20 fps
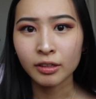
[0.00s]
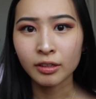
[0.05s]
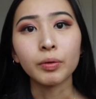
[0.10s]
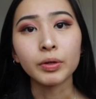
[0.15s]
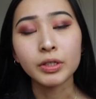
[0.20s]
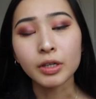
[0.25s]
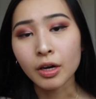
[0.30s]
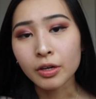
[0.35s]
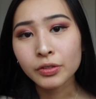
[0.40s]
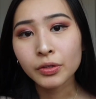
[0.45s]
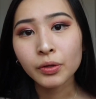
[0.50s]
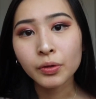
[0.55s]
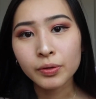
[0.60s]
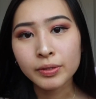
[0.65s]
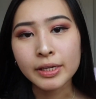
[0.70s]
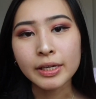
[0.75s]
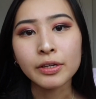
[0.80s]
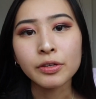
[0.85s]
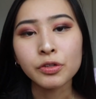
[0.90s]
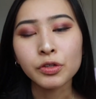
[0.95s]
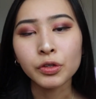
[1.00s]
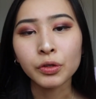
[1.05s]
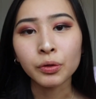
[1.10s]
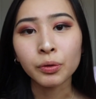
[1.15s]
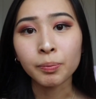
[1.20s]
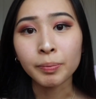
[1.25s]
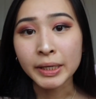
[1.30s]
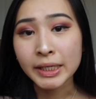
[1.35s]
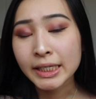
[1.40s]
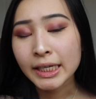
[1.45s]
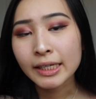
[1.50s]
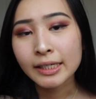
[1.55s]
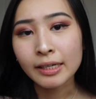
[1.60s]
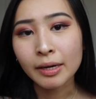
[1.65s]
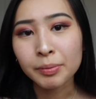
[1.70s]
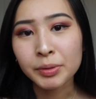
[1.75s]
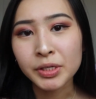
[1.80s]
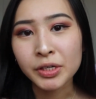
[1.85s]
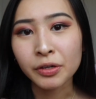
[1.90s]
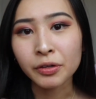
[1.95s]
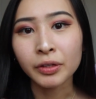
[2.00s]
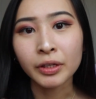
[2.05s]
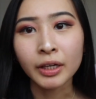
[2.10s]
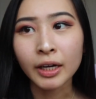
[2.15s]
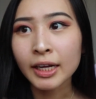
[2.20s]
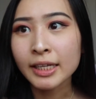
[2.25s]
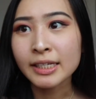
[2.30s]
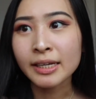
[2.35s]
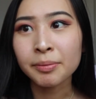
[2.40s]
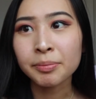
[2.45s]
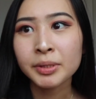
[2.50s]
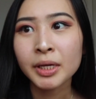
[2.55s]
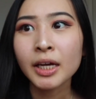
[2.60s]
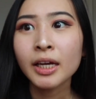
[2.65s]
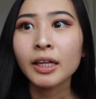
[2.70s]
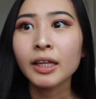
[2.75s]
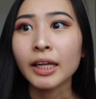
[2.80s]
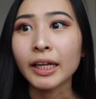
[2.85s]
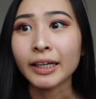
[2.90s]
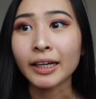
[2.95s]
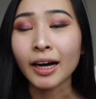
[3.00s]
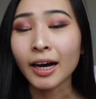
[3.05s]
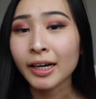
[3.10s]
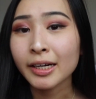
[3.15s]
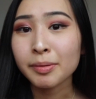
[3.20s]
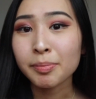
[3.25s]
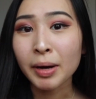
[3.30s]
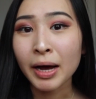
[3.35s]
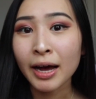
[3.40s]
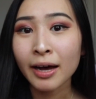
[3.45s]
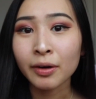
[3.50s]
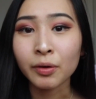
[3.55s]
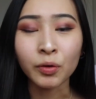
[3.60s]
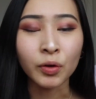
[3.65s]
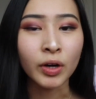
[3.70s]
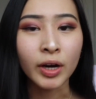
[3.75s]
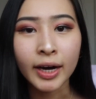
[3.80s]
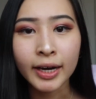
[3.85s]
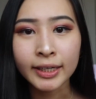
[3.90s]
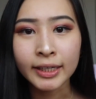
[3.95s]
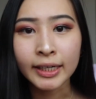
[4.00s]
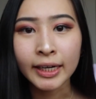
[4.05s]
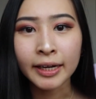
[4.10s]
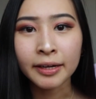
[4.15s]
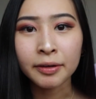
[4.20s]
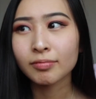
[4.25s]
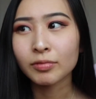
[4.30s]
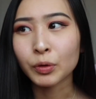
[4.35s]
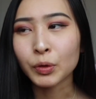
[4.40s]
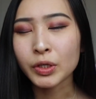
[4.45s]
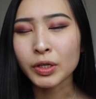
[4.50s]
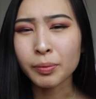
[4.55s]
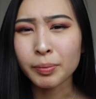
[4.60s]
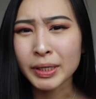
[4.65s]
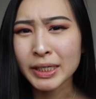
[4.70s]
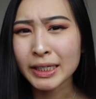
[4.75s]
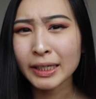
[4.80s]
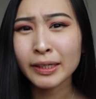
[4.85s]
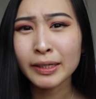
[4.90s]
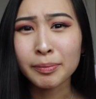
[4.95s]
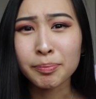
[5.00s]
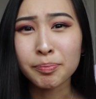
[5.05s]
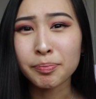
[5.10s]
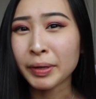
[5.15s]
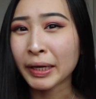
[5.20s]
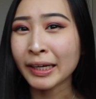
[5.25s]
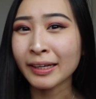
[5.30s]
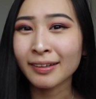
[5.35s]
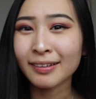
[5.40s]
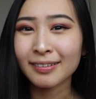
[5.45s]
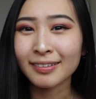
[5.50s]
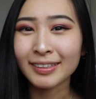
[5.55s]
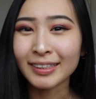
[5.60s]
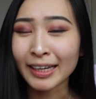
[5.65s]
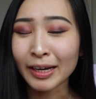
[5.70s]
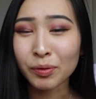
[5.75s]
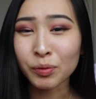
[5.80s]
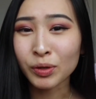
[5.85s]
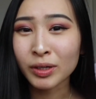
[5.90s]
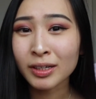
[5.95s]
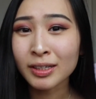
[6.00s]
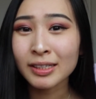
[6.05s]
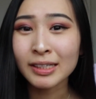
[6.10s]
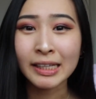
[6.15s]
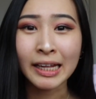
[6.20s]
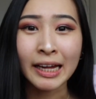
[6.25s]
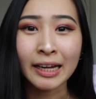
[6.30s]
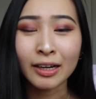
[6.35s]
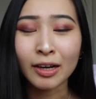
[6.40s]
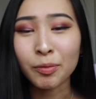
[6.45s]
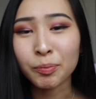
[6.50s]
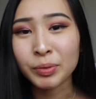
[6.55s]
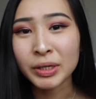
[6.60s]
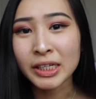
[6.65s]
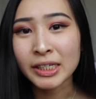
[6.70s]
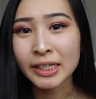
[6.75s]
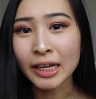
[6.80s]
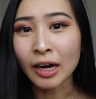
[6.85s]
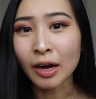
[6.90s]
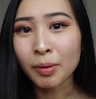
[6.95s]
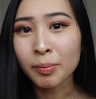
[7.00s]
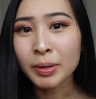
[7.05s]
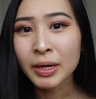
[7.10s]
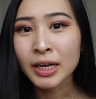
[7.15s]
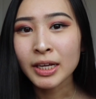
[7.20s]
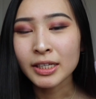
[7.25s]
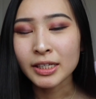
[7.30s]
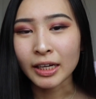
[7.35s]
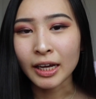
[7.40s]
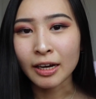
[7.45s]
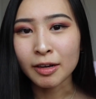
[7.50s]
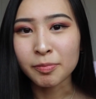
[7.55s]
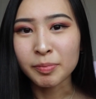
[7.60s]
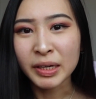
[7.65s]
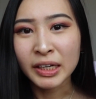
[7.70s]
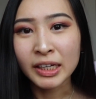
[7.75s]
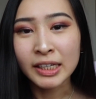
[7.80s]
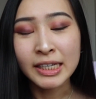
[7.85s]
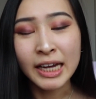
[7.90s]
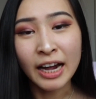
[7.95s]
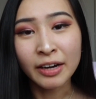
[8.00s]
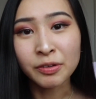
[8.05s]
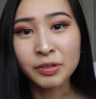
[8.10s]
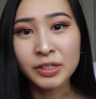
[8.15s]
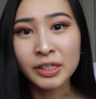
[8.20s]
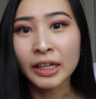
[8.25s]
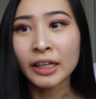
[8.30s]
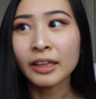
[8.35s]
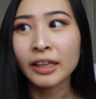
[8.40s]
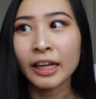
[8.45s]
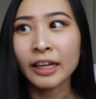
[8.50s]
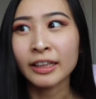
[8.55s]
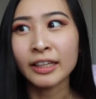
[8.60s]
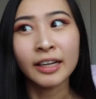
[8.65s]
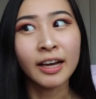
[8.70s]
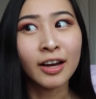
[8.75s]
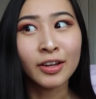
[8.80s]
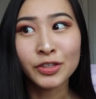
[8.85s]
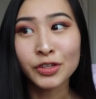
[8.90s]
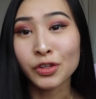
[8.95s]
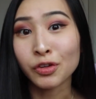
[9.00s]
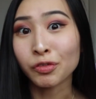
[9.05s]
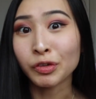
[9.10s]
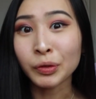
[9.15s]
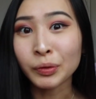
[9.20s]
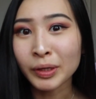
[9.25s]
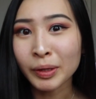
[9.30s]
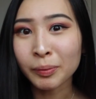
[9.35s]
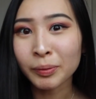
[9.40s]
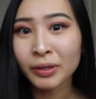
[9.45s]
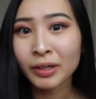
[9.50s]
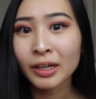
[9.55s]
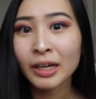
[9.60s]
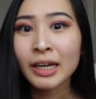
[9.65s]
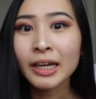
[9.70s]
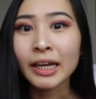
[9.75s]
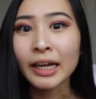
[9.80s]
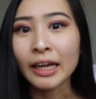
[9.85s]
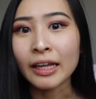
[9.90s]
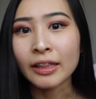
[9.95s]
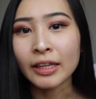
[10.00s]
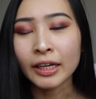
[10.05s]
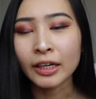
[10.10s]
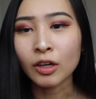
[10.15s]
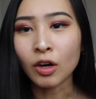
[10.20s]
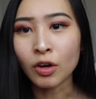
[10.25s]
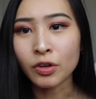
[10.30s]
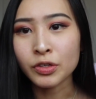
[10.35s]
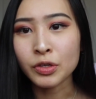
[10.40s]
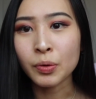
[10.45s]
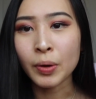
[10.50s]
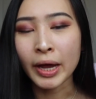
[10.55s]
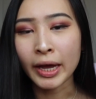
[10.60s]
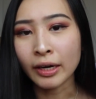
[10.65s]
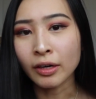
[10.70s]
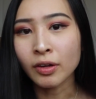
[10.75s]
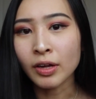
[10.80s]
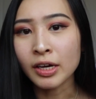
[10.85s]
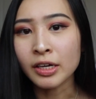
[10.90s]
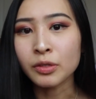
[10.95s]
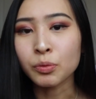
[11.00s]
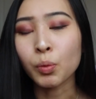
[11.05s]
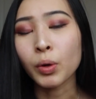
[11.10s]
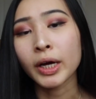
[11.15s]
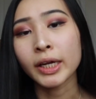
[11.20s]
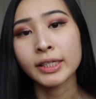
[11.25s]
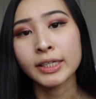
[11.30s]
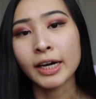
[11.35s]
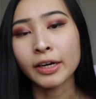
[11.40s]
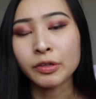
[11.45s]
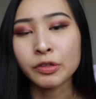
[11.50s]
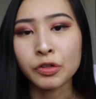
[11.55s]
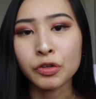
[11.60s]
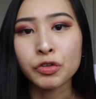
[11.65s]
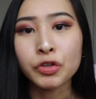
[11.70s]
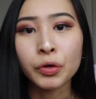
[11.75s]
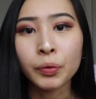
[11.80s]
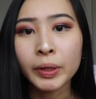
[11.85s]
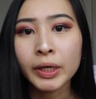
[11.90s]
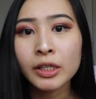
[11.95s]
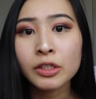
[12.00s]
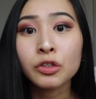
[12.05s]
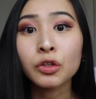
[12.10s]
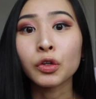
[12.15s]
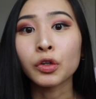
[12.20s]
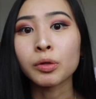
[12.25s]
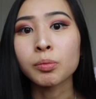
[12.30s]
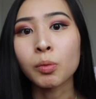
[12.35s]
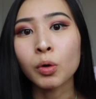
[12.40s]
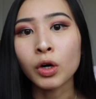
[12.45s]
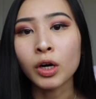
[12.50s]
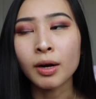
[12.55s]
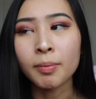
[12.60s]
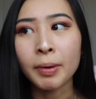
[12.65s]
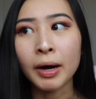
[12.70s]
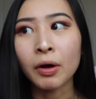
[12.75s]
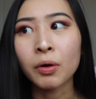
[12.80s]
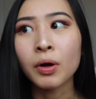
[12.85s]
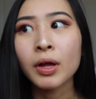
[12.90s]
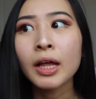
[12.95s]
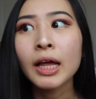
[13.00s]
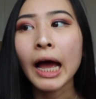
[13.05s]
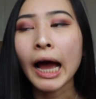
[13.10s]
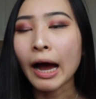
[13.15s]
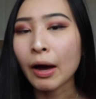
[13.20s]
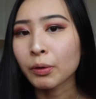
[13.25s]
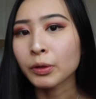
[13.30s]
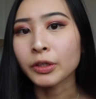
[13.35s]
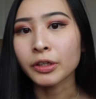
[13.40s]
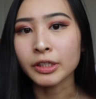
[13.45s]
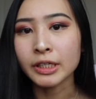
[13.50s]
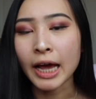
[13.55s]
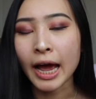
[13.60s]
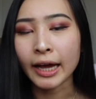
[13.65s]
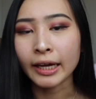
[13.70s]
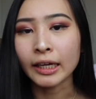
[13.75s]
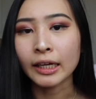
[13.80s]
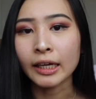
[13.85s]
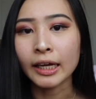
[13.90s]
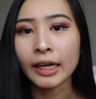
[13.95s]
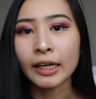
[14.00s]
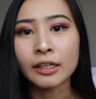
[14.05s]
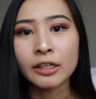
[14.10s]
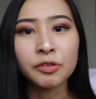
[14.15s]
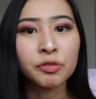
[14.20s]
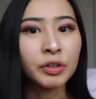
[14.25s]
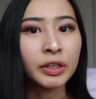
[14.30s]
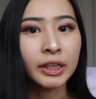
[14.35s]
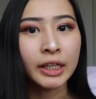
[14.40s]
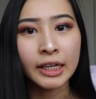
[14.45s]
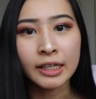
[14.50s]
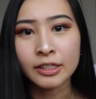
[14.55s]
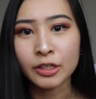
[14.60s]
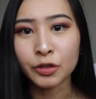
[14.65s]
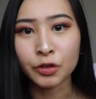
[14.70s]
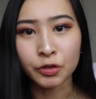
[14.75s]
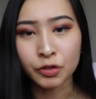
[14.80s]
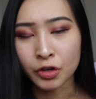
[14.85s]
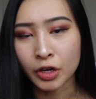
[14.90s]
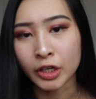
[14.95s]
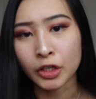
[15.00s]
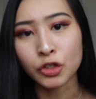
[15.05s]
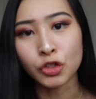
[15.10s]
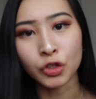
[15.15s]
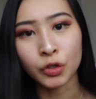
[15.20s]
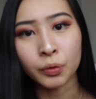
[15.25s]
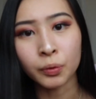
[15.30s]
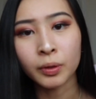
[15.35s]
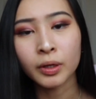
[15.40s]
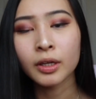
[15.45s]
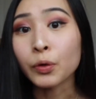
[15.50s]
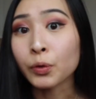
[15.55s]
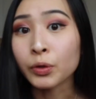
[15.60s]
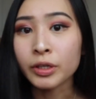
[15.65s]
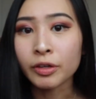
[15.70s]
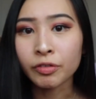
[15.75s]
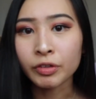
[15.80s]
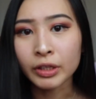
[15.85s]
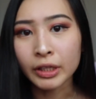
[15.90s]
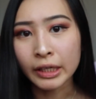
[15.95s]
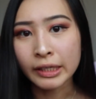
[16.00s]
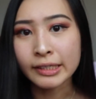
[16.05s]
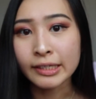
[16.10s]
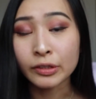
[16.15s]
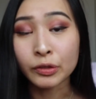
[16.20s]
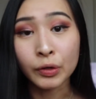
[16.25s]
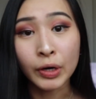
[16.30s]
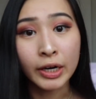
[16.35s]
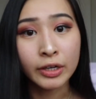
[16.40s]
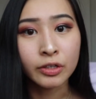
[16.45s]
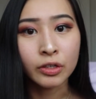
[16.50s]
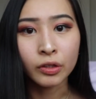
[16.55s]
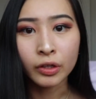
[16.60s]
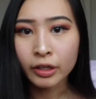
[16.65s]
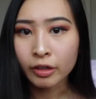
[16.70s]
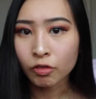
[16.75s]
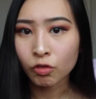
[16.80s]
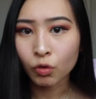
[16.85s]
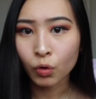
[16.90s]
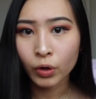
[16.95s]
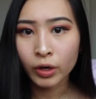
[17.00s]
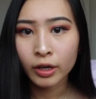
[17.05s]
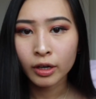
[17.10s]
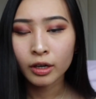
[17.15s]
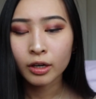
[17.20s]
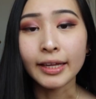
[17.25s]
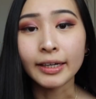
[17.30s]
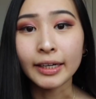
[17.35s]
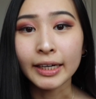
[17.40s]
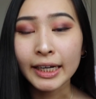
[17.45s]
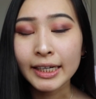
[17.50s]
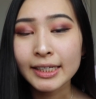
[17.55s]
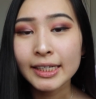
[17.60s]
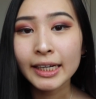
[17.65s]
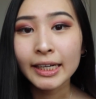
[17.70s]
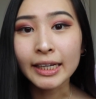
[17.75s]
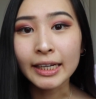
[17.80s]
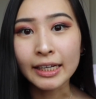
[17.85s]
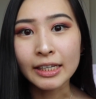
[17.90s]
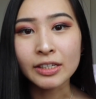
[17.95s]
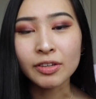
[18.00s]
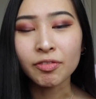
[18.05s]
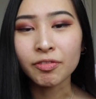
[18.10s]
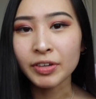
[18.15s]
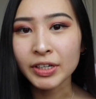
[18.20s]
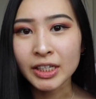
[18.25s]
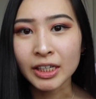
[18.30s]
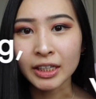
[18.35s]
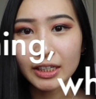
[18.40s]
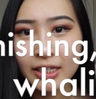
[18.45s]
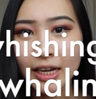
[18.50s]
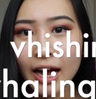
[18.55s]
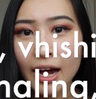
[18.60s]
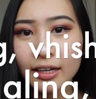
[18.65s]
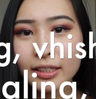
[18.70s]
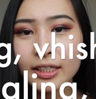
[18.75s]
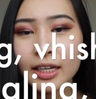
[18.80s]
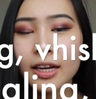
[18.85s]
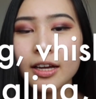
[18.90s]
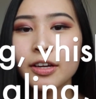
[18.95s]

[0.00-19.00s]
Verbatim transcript: Which also goes into basic cybersecurity concepts like a honeypot or a honeynet, which are basically bait networks that companies set up to kind of make attackers think that they got into the real network and they can also analyze what attackers are doing to learn more about how they're attacking and different things that they're trying to do or different things that they're actually looking for. And the next thing is phishing attacks.